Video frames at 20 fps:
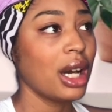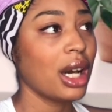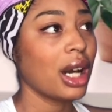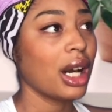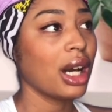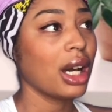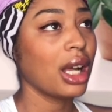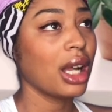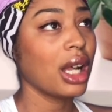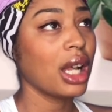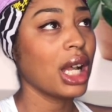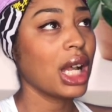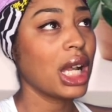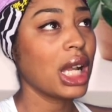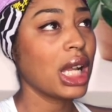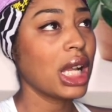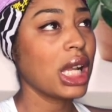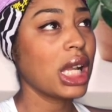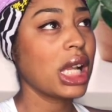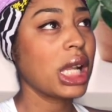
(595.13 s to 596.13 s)

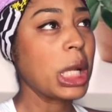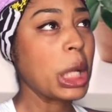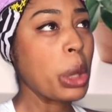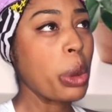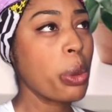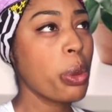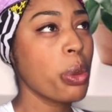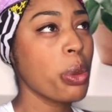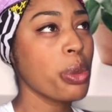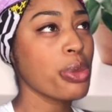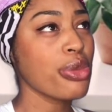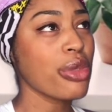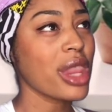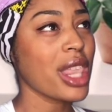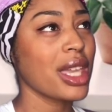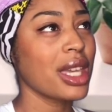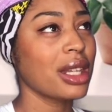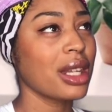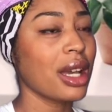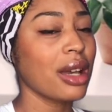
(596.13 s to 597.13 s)

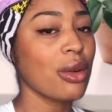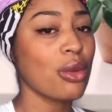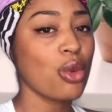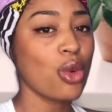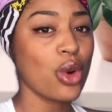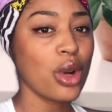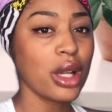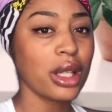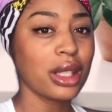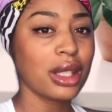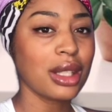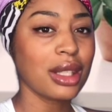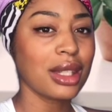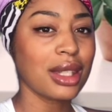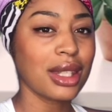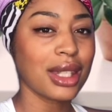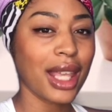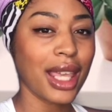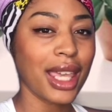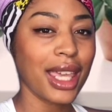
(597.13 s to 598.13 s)
And I want to
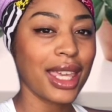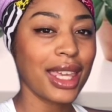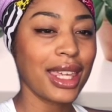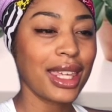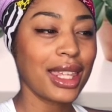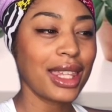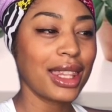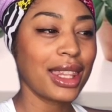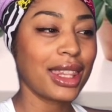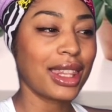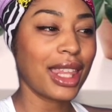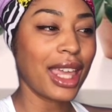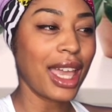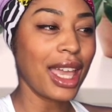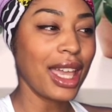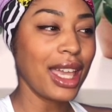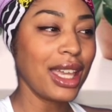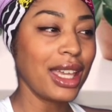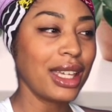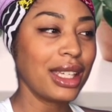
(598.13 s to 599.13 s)
say
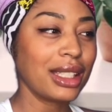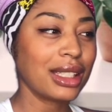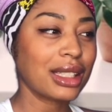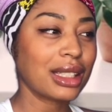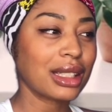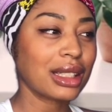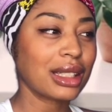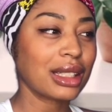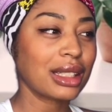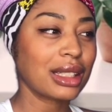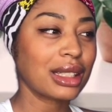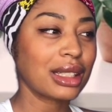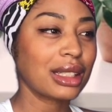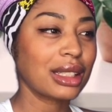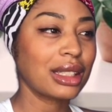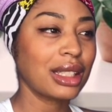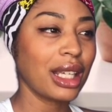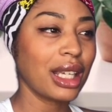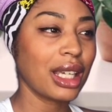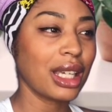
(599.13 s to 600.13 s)
that
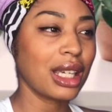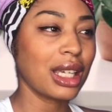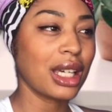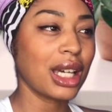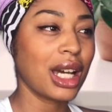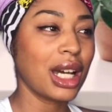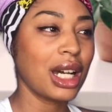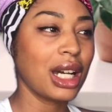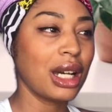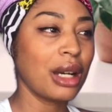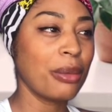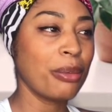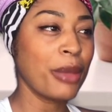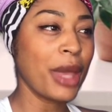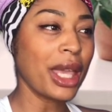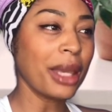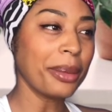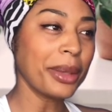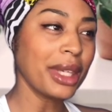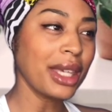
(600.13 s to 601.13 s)
Yeah,
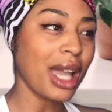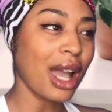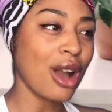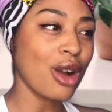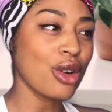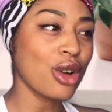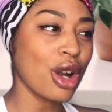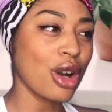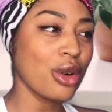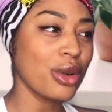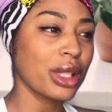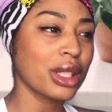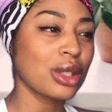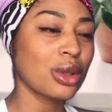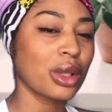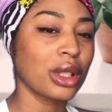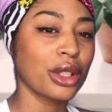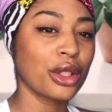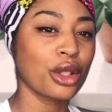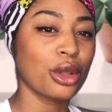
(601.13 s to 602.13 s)
maybe I'll go
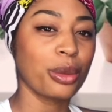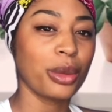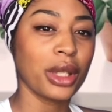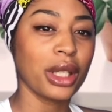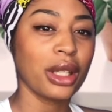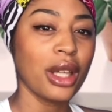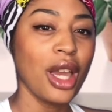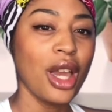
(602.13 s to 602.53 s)
into a little bit